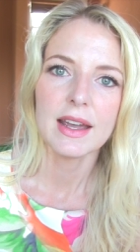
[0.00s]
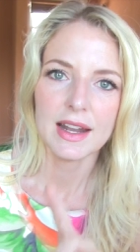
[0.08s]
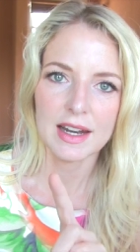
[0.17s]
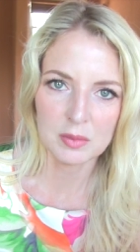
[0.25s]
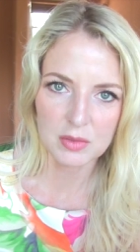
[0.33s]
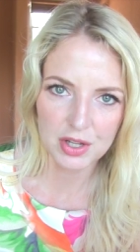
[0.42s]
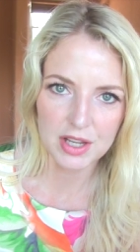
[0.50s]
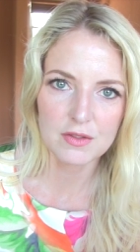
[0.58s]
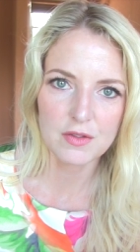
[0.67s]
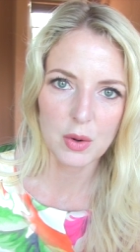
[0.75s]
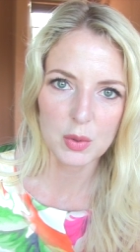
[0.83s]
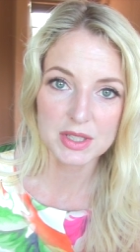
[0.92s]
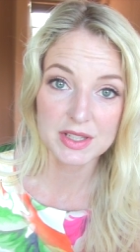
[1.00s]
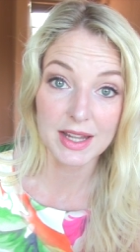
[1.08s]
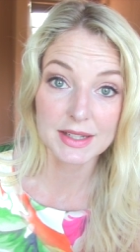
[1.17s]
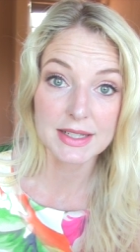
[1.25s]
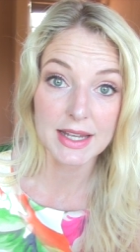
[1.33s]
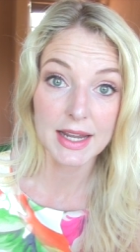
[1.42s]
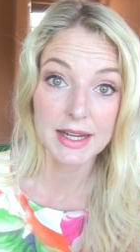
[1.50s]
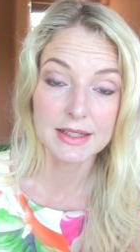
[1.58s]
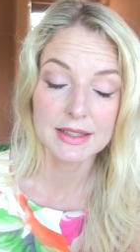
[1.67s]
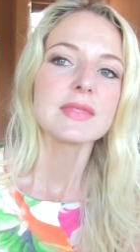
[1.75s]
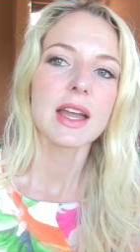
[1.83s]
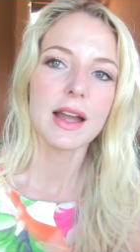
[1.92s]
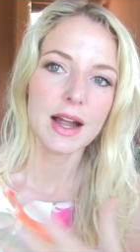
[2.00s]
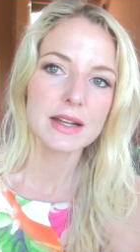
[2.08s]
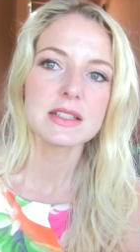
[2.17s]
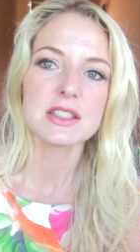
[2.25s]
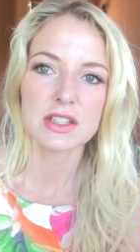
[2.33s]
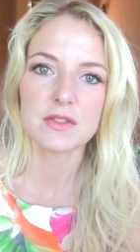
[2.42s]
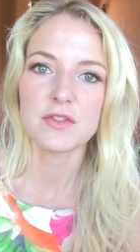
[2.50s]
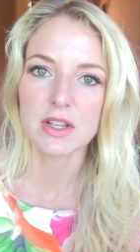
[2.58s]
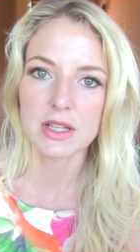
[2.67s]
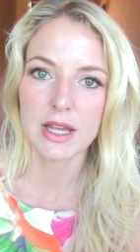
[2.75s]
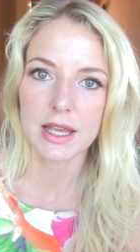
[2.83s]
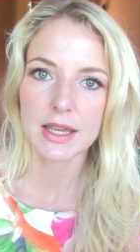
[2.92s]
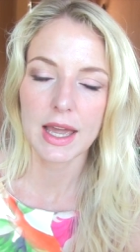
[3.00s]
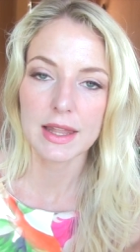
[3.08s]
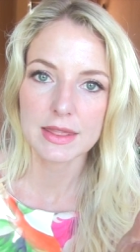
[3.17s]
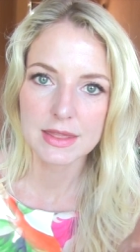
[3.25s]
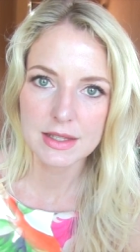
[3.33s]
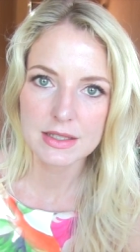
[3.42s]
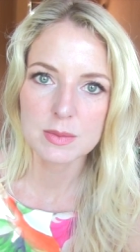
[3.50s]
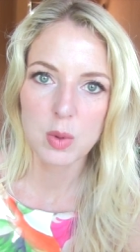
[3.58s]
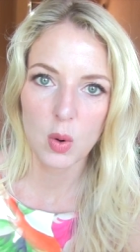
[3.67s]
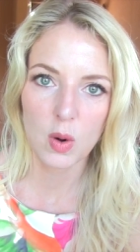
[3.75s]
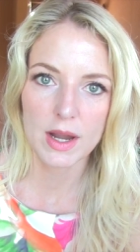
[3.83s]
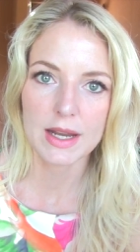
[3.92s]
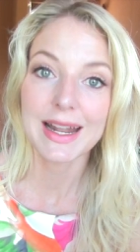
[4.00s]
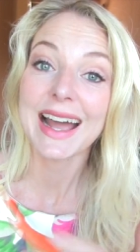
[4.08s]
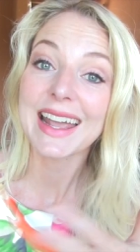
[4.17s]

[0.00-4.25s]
and I'm looking forward to that day. I honestly feel like at this point,